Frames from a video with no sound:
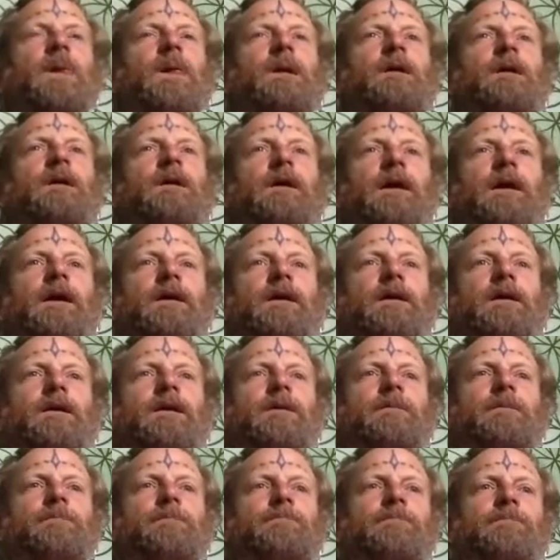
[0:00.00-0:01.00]
Like,
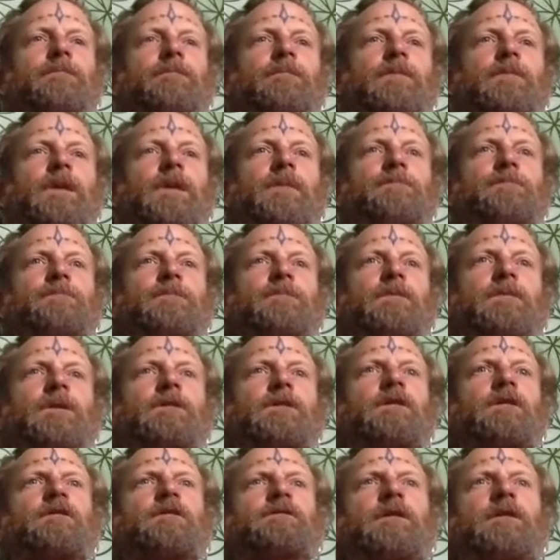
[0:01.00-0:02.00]

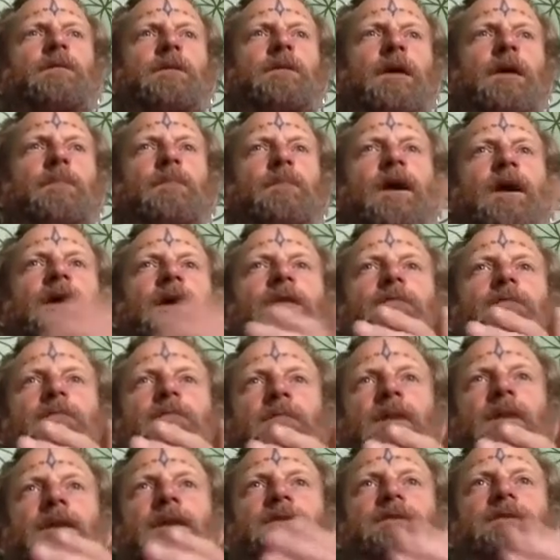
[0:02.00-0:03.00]
so my
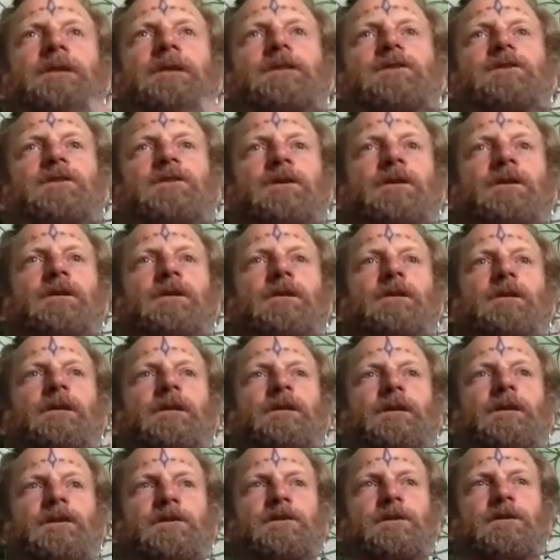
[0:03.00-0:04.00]
teacher in
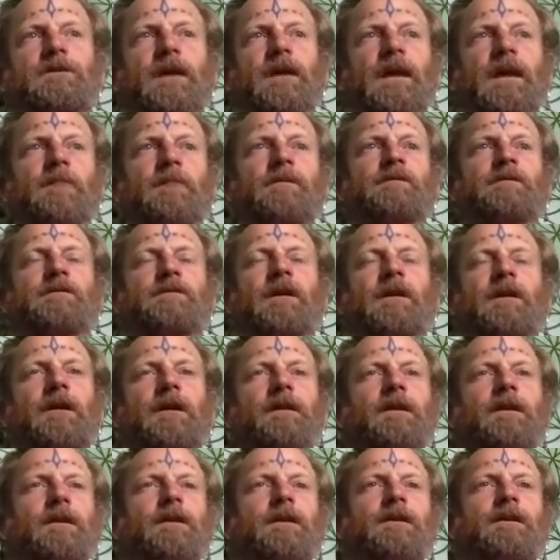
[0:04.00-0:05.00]
the Amazon
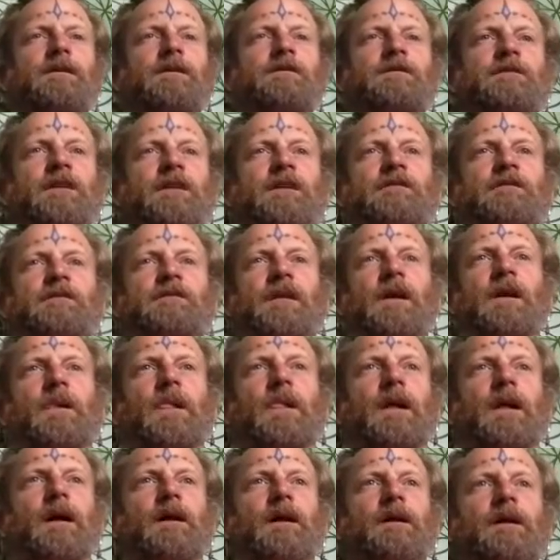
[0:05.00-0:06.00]
says,
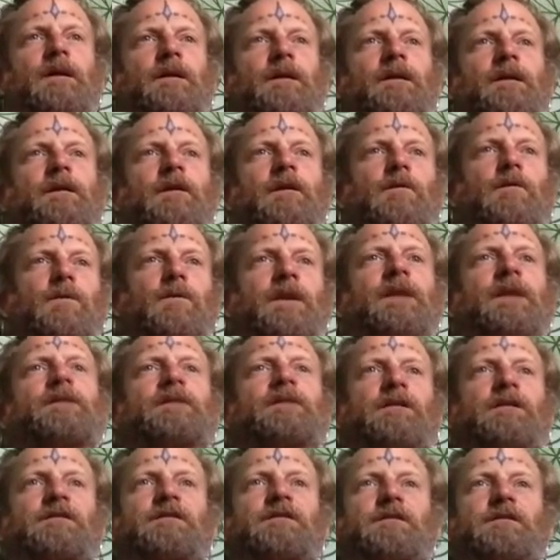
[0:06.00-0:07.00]
when he
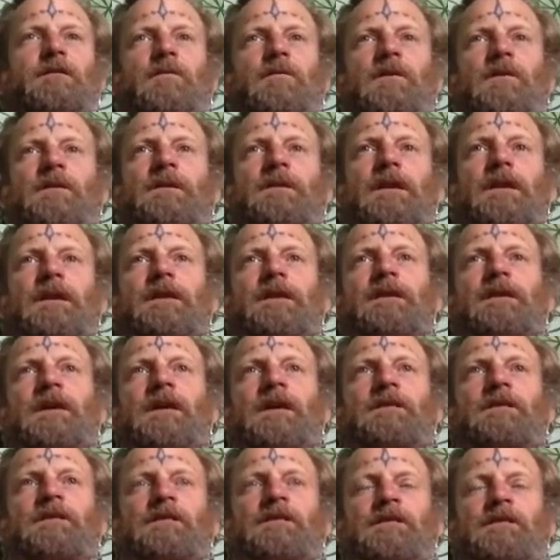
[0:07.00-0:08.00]
does the work that he does
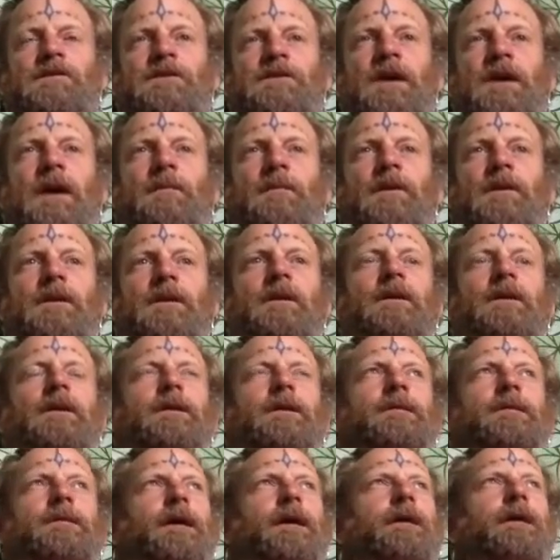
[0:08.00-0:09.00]
as a shaman,
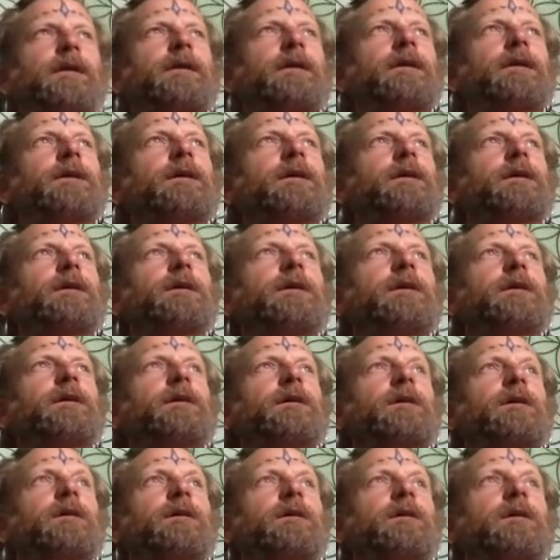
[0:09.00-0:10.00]
that he
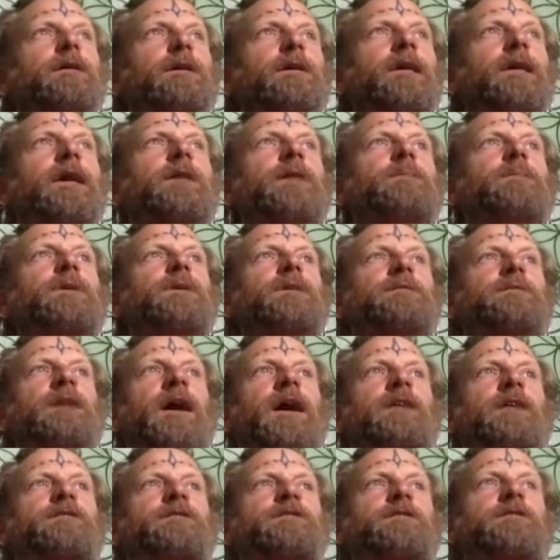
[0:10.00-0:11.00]
can't be
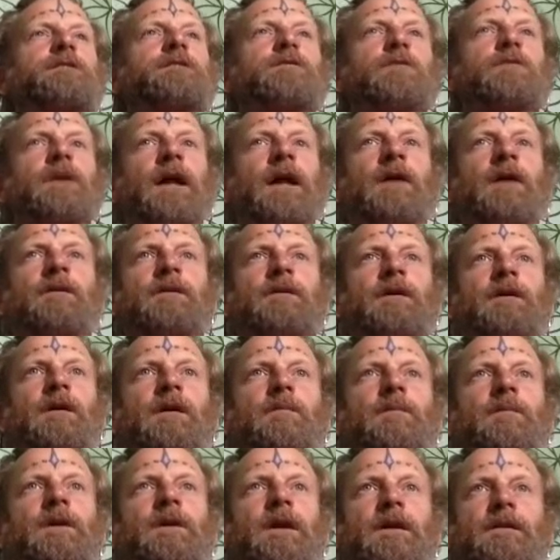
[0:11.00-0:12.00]
attached to an outcome,
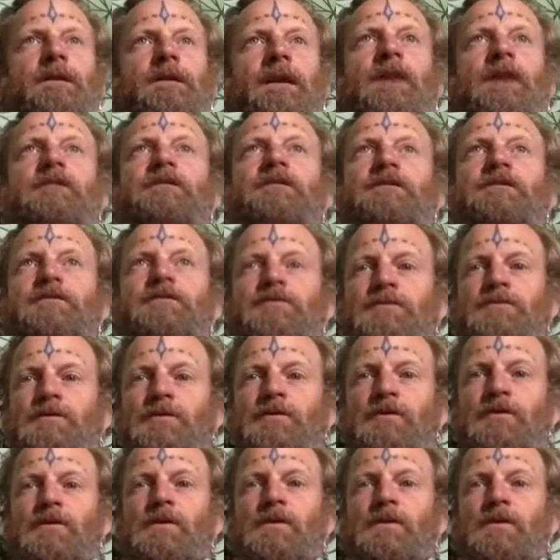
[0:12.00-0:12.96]
and that's true.